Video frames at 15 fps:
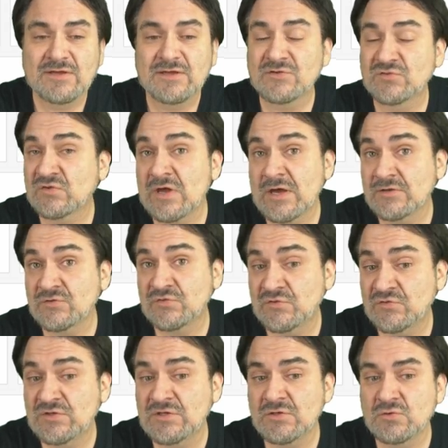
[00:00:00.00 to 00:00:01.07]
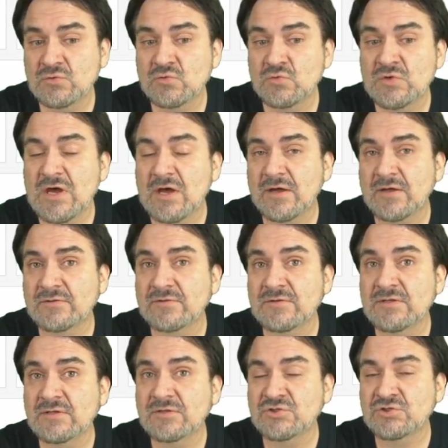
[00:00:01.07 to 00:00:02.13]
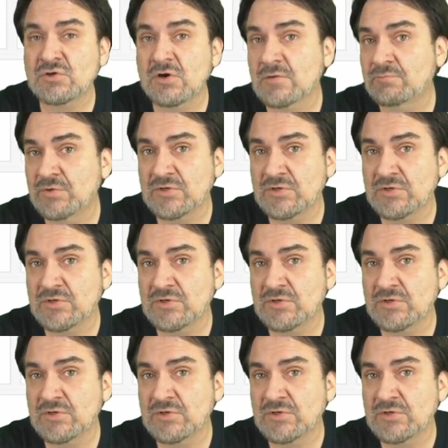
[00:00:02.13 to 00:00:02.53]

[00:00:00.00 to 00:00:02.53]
it's kind of skewed on the chart,